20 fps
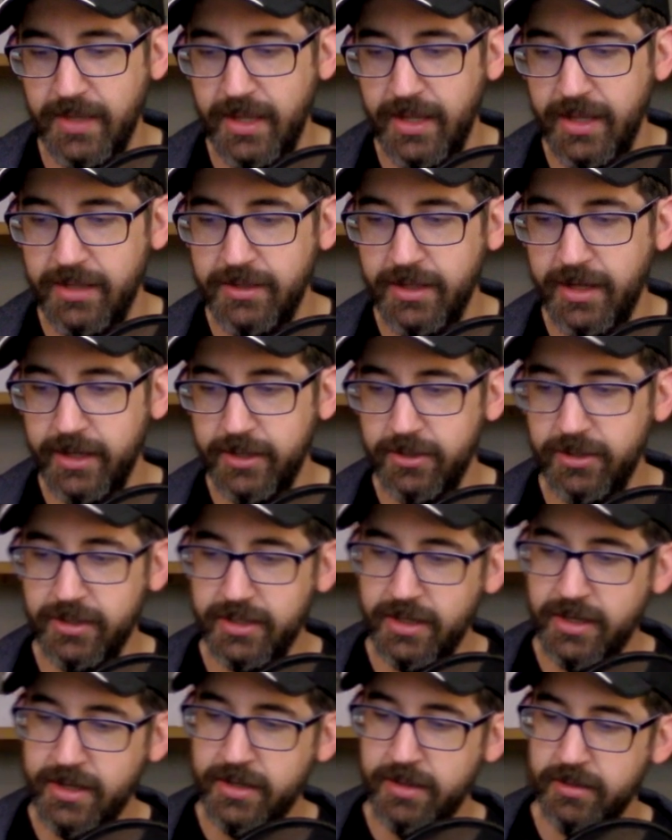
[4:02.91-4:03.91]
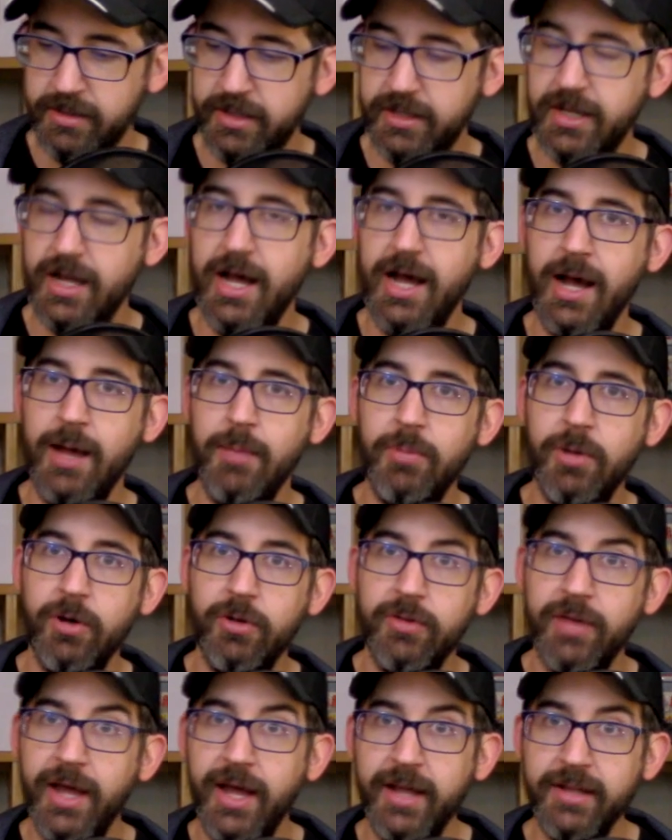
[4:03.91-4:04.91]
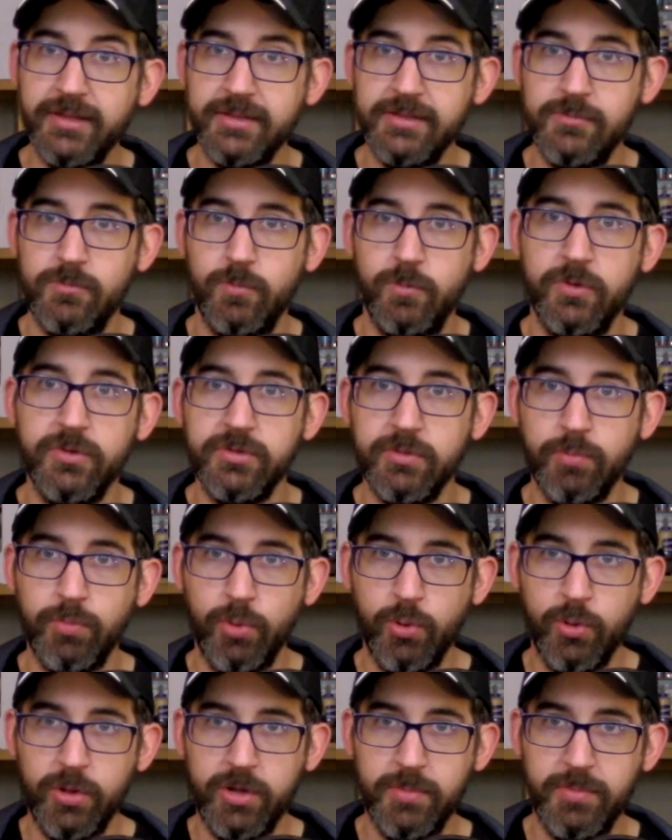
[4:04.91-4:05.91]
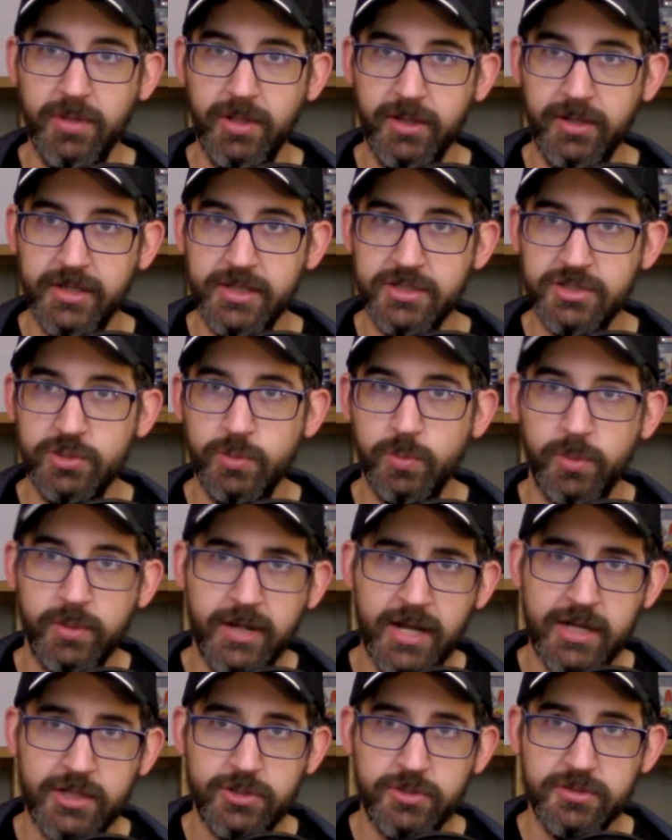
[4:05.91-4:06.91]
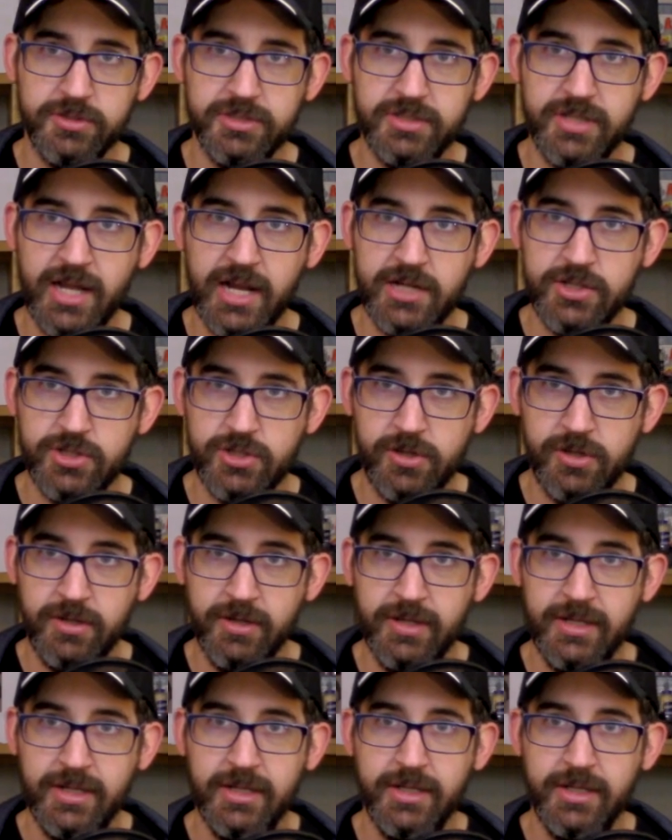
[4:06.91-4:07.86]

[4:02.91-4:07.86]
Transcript: and then I could kind of combo that with a board ability, Supernatural Stature,